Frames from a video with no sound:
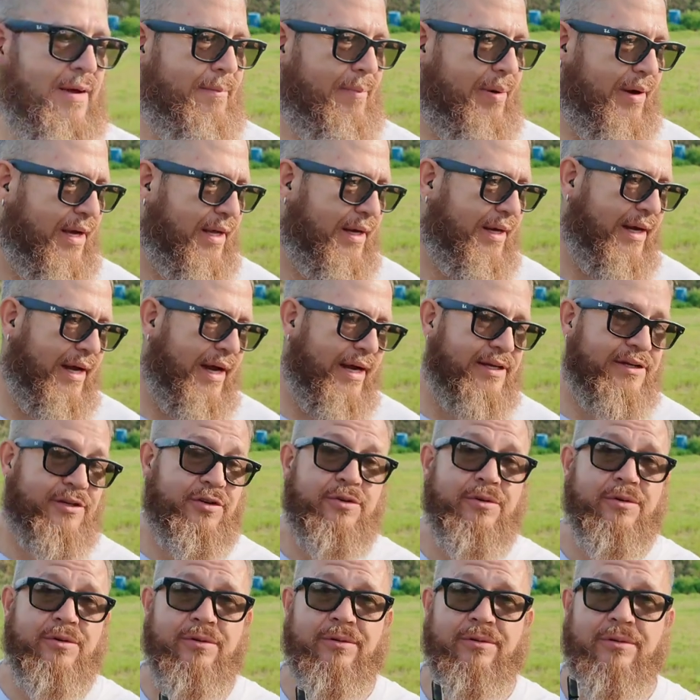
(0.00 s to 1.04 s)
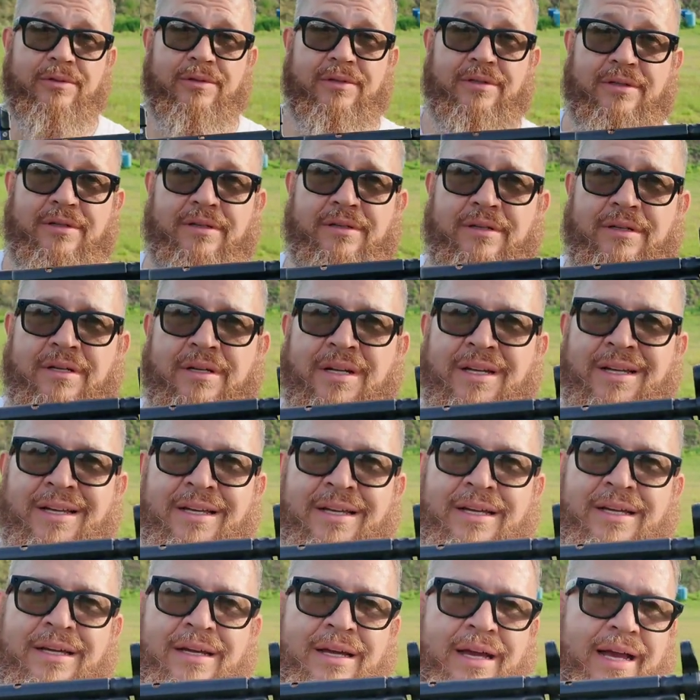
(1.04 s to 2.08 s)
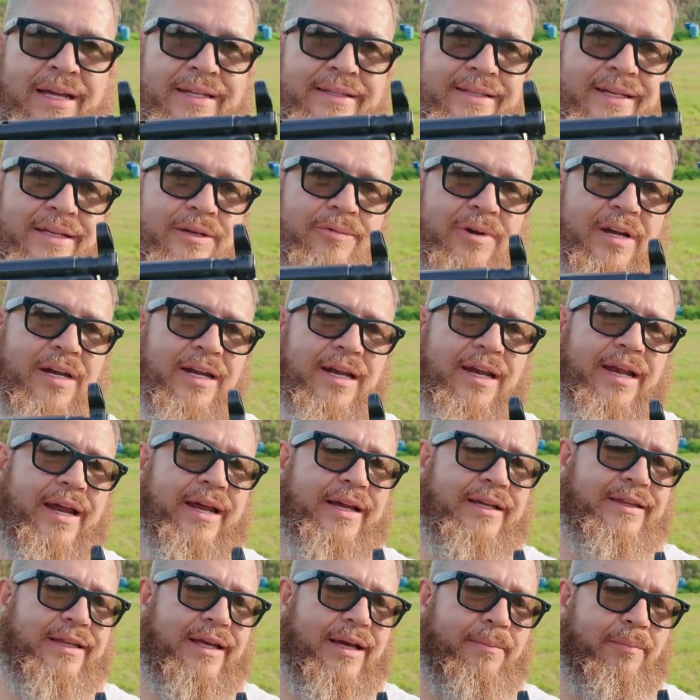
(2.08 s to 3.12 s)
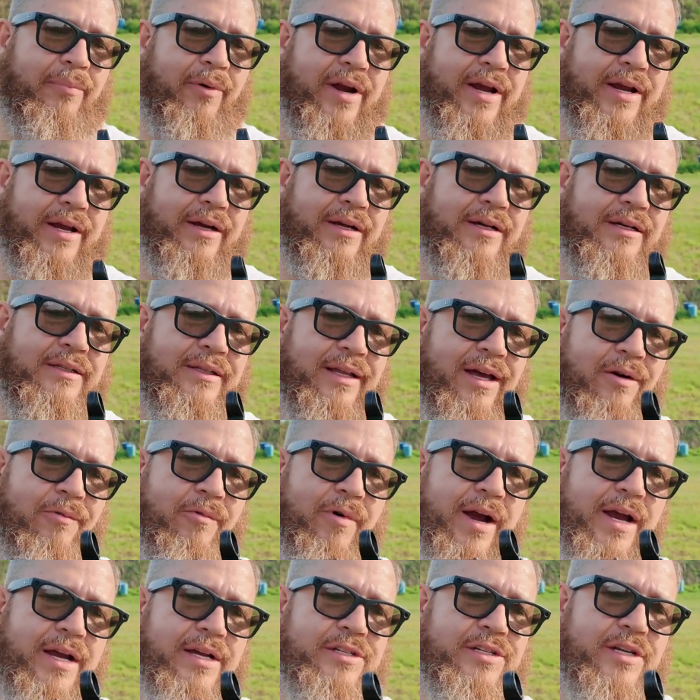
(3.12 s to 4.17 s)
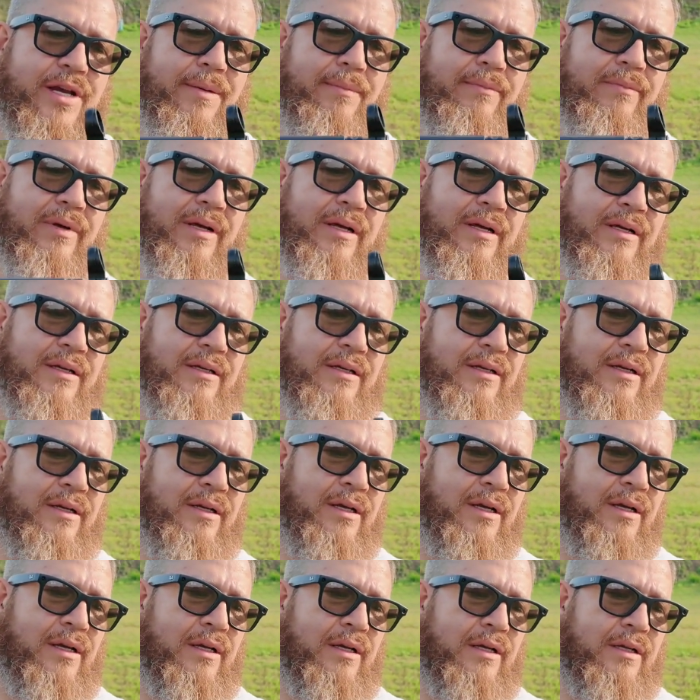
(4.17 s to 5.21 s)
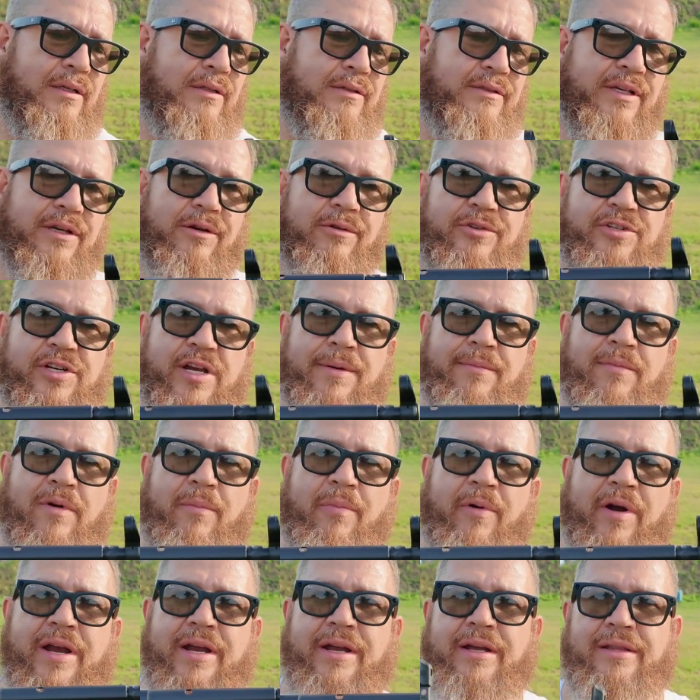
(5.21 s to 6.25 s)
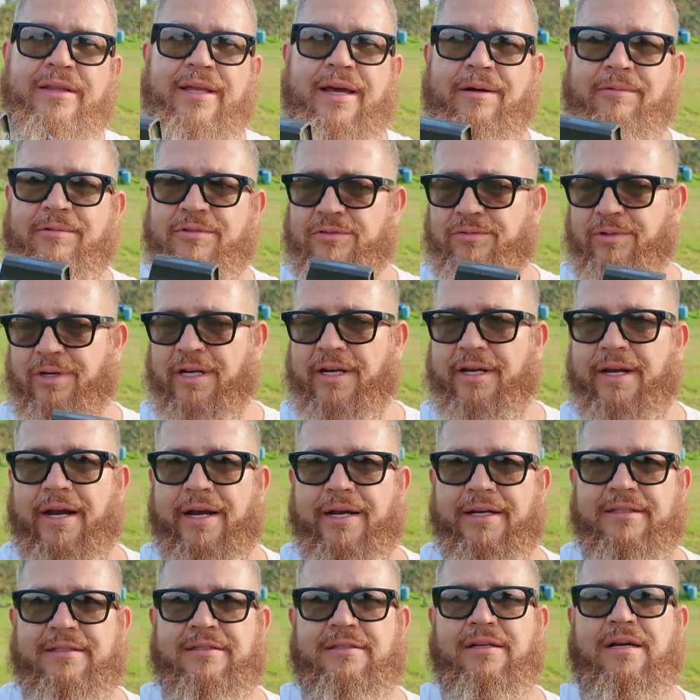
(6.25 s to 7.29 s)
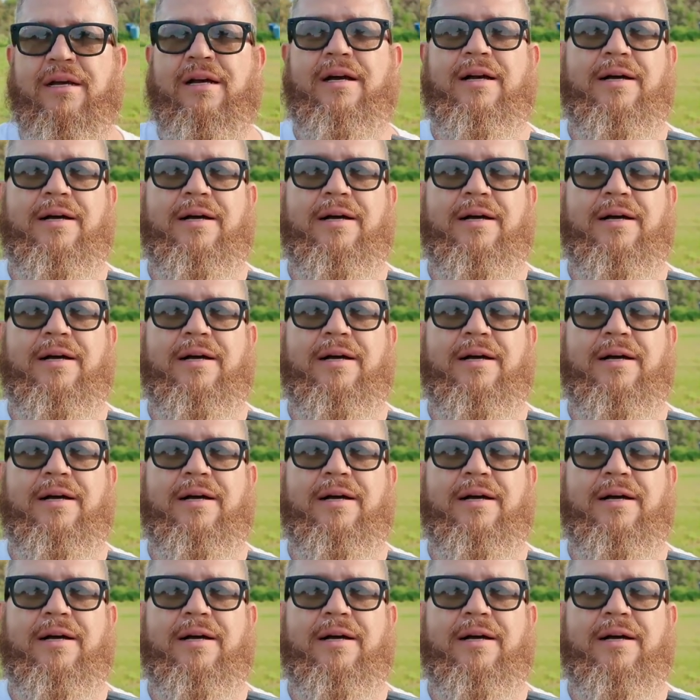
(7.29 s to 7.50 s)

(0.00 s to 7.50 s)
But I did really like that brake, that YHM single chamber brake. That was really nice.